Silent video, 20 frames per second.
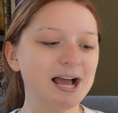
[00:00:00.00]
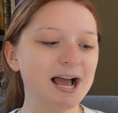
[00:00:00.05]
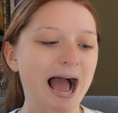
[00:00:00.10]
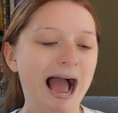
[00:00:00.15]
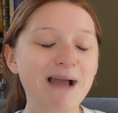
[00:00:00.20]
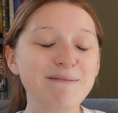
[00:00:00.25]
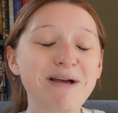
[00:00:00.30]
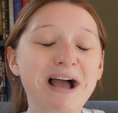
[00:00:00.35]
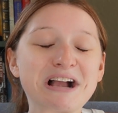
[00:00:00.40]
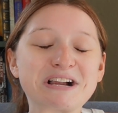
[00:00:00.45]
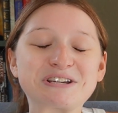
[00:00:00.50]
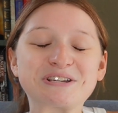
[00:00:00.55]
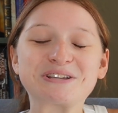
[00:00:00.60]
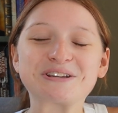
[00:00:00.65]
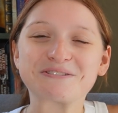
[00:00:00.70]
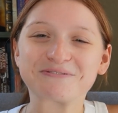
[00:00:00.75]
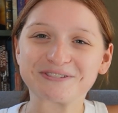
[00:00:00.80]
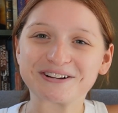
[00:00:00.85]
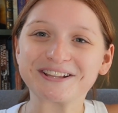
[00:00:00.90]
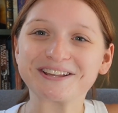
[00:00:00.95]
I'm
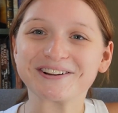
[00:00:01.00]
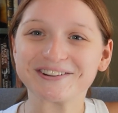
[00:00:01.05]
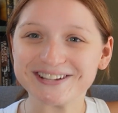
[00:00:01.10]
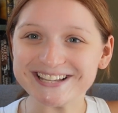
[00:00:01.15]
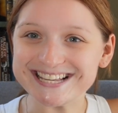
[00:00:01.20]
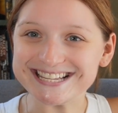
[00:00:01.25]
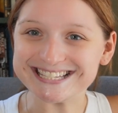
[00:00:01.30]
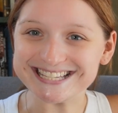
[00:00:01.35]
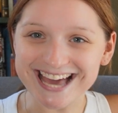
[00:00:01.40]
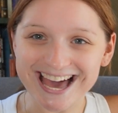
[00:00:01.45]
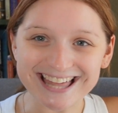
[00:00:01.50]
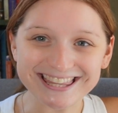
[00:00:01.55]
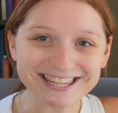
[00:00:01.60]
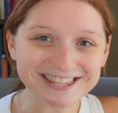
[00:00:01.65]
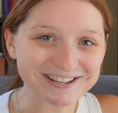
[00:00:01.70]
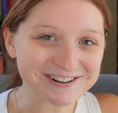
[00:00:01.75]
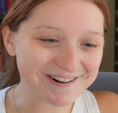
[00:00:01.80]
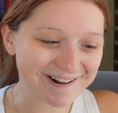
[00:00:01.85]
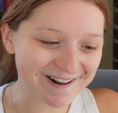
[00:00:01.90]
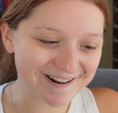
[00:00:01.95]
actually really sad
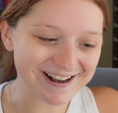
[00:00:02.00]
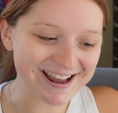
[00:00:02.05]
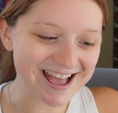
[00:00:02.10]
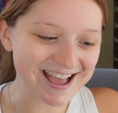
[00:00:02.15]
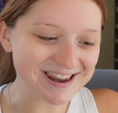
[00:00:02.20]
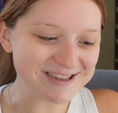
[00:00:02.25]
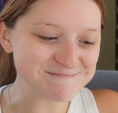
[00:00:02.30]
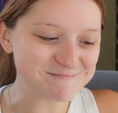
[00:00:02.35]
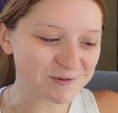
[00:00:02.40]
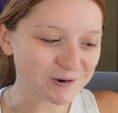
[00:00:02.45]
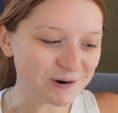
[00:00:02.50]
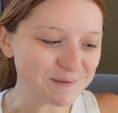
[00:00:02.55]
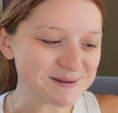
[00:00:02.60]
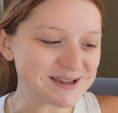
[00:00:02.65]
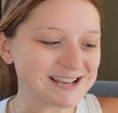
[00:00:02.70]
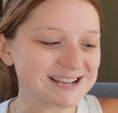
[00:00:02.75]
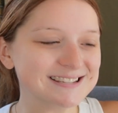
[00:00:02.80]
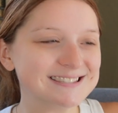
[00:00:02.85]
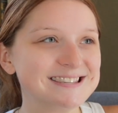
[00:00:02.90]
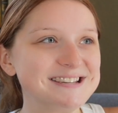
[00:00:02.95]
that there aren't any more
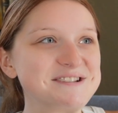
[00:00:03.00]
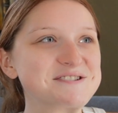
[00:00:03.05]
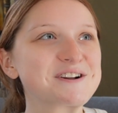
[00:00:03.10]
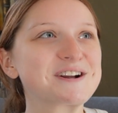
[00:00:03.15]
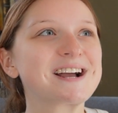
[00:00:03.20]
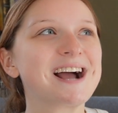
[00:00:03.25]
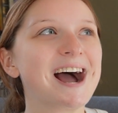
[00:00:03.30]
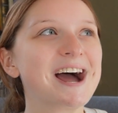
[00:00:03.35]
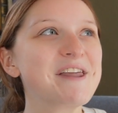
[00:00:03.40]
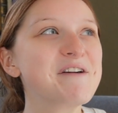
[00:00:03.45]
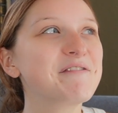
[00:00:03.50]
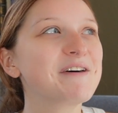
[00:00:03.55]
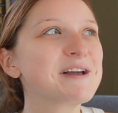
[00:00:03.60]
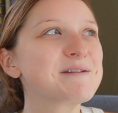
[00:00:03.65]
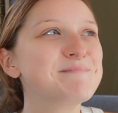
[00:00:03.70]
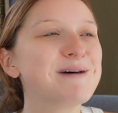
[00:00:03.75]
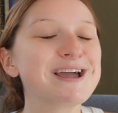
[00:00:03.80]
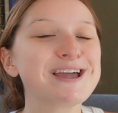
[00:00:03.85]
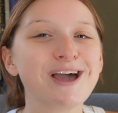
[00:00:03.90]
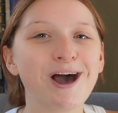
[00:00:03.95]
because these are kind of
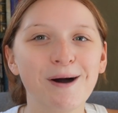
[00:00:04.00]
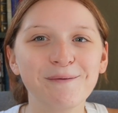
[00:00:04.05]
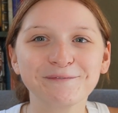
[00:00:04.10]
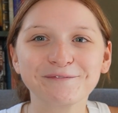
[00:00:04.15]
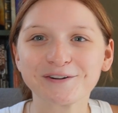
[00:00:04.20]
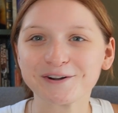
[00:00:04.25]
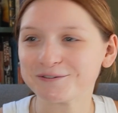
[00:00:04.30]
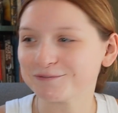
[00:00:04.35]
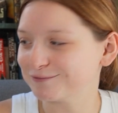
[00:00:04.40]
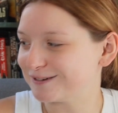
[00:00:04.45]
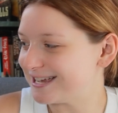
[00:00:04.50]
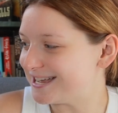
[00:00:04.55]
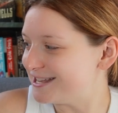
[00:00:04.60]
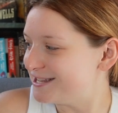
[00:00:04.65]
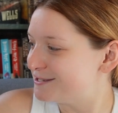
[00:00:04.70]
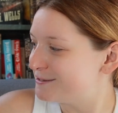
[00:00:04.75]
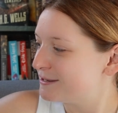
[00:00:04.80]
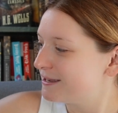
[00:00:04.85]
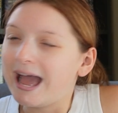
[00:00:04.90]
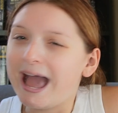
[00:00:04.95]
like my comfort
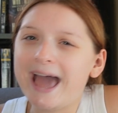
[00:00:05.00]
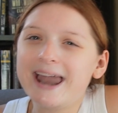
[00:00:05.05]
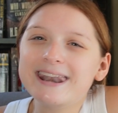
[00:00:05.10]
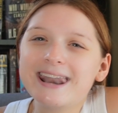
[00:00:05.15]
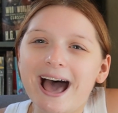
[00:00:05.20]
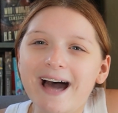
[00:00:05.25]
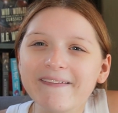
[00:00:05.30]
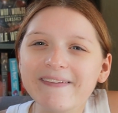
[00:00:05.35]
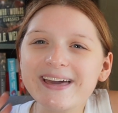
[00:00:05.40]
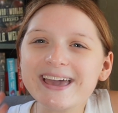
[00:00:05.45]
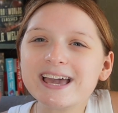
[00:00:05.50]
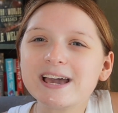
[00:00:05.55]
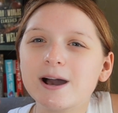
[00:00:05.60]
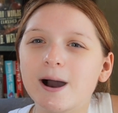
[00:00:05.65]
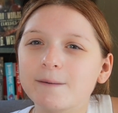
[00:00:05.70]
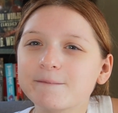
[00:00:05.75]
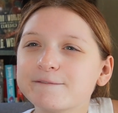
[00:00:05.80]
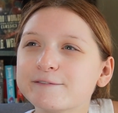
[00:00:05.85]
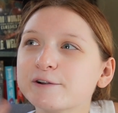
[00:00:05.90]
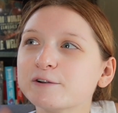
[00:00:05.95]
reads. And not like
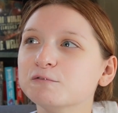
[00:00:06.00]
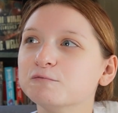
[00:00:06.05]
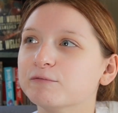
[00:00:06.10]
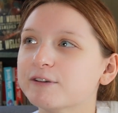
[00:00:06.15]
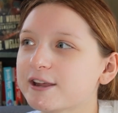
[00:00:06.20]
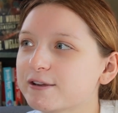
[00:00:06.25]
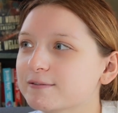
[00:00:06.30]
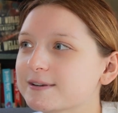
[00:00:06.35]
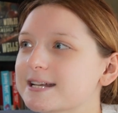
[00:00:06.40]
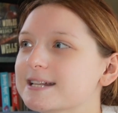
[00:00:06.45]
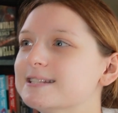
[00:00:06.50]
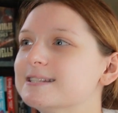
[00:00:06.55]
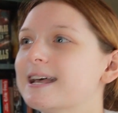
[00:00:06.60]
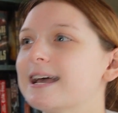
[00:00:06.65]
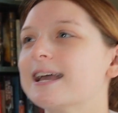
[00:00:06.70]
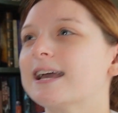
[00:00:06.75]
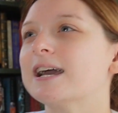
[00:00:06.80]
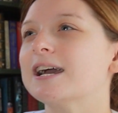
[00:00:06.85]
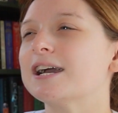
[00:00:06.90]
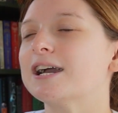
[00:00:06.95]
comfort rereads,
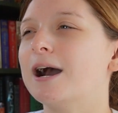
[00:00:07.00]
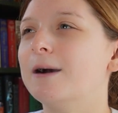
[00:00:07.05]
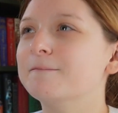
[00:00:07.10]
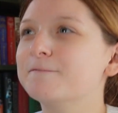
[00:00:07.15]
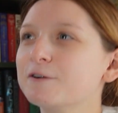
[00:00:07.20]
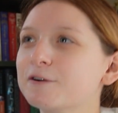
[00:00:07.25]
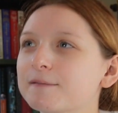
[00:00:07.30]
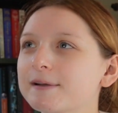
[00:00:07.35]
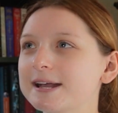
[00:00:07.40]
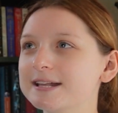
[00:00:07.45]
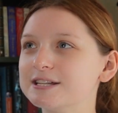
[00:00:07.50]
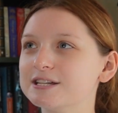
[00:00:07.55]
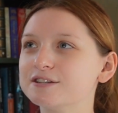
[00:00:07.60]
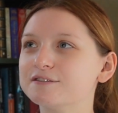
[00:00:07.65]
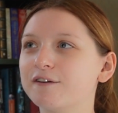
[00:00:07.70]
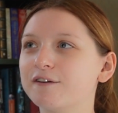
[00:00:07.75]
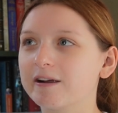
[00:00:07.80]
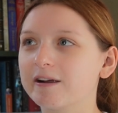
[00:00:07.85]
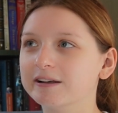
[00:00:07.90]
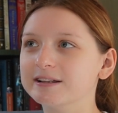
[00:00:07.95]
like comfort reads as
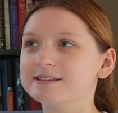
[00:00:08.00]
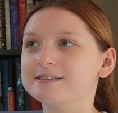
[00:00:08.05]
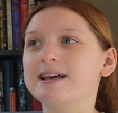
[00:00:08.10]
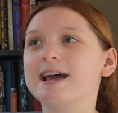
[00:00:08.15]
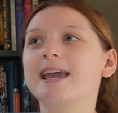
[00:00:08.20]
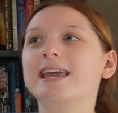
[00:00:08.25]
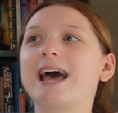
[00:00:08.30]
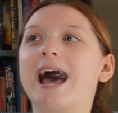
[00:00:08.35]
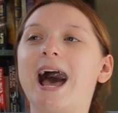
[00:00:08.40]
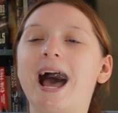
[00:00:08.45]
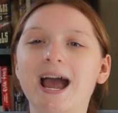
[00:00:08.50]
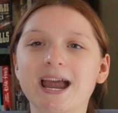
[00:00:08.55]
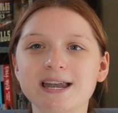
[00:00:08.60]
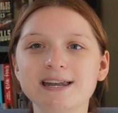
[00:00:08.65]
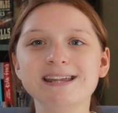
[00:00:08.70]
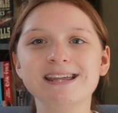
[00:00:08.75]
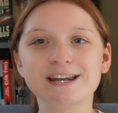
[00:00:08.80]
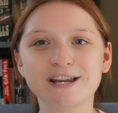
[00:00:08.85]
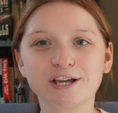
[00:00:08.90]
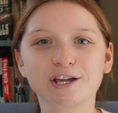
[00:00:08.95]
as like, I
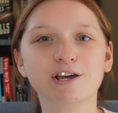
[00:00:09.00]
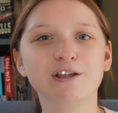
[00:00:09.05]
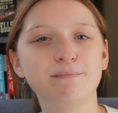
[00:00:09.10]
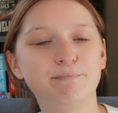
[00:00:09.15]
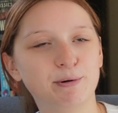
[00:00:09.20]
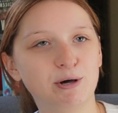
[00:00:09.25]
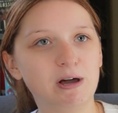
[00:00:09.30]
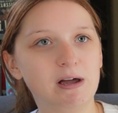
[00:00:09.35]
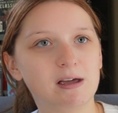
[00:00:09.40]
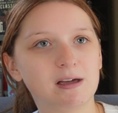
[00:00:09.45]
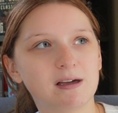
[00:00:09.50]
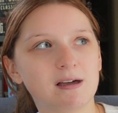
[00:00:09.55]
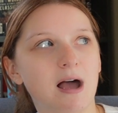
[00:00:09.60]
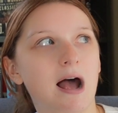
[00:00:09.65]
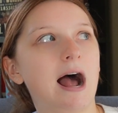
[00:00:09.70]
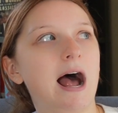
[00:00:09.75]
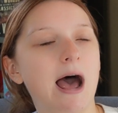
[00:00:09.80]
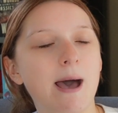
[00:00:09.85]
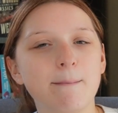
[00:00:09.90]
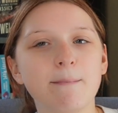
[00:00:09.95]
need a good book,
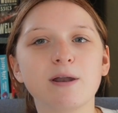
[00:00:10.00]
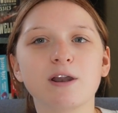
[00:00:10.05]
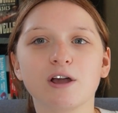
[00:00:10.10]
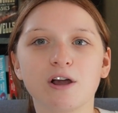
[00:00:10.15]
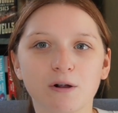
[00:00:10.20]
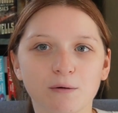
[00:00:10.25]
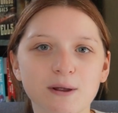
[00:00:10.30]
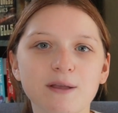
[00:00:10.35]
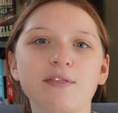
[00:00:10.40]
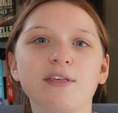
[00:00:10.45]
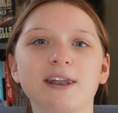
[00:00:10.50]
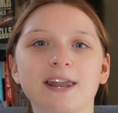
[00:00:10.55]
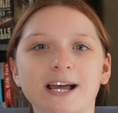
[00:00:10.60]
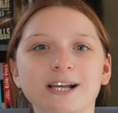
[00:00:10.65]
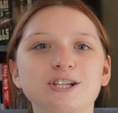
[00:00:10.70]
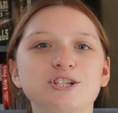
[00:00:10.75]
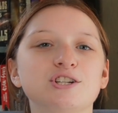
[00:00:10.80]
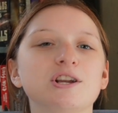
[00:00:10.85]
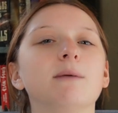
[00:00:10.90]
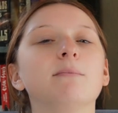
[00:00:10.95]
I'm gonna go read the
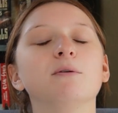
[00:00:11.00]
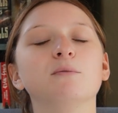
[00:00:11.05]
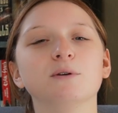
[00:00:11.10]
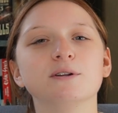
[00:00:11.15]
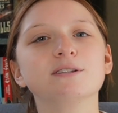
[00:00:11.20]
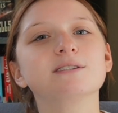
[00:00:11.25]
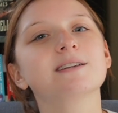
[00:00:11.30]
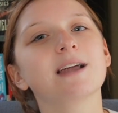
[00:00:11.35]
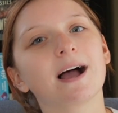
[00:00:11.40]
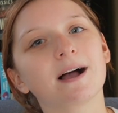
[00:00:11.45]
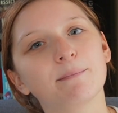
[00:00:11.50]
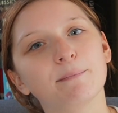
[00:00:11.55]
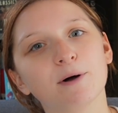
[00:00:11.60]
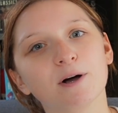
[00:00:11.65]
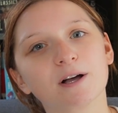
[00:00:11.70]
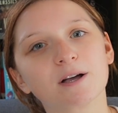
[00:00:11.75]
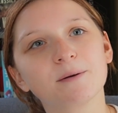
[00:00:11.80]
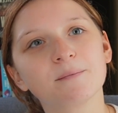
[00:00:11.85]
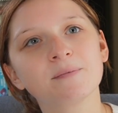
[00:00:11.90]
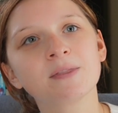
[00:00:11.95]
next Gemma Woodstock
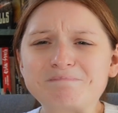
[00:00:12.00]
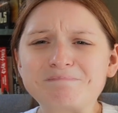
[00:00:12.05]
book.